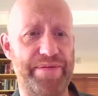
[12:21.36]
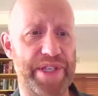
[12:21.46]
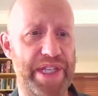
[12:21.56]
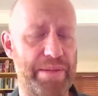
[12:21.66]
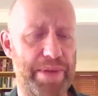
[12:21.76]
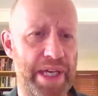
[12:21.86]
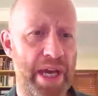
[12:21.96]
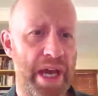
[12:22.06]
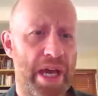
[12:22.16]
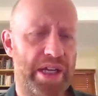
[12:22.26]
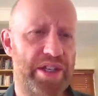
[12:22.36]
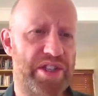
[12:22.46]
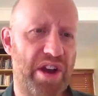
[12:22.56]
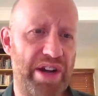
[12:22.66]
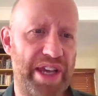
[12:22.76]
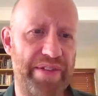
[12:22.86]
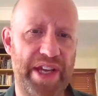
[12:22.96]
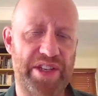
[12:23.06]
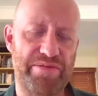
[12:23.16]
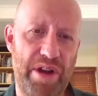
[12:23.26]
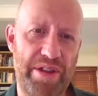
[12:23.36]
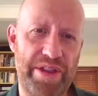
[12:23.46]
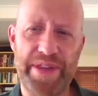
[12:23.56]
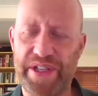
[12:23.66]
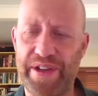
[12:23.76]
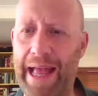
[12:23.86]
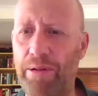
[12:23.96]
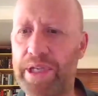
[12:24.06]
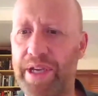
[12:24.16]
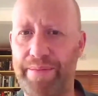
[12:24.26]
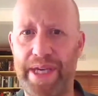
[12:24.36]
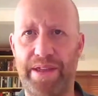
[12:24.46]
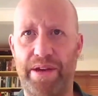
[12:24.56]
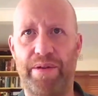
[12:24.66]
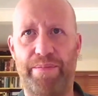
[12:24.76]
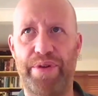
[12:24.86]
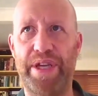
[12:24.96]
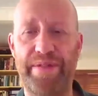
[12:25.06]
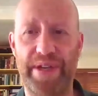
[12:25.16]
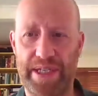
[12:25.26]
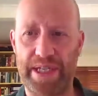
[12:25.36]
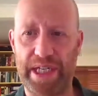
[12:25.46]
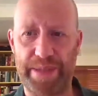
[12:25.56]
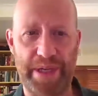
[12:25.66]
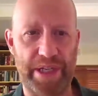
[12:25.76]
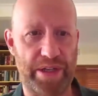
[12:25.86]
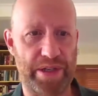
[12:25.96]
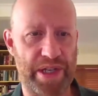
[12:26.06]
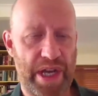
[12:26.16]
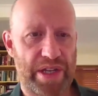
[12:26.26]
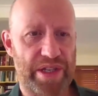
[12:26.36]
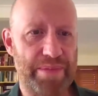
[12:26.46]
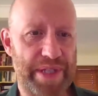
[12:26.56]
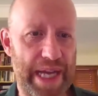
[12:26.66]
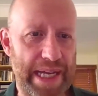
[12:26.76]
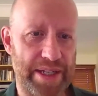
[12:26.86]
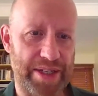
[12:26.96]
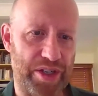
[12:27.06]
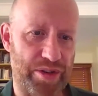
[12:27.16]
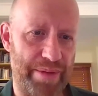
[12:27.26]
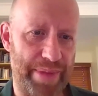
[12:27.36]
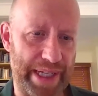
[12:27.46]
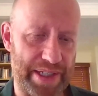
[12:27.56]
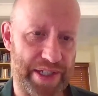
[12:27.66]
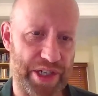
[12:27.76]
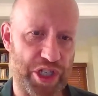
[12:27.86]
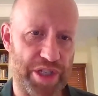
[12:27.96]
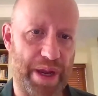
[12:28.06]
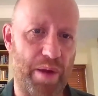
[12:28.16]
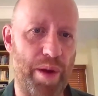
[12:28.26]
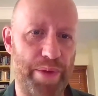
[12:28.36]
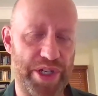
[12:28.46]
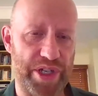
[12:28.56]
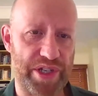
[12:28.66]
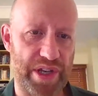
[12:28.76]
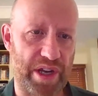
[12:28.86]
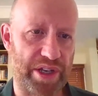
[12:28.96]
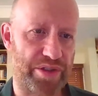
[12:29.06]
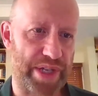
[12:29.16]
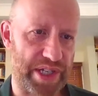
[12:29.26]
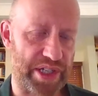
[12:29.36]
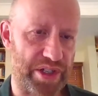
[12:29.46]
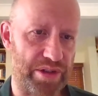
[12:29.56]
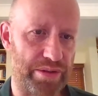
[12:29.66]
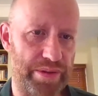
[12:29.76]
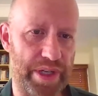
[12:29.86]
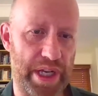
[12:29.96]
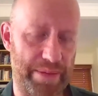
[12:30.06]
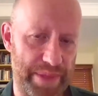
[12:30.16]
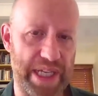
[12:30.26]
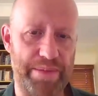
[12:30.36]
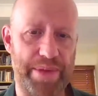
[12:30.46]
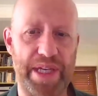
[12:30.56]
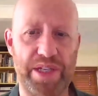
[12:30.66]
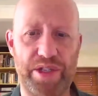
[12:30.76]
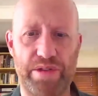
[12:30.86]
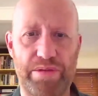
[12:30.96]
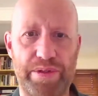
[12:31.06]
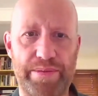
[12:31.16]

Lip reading: TB, can start giving us, rather than this alchemy that previously has been used, some data to try and make decisions about when we should start treating children, TB in children.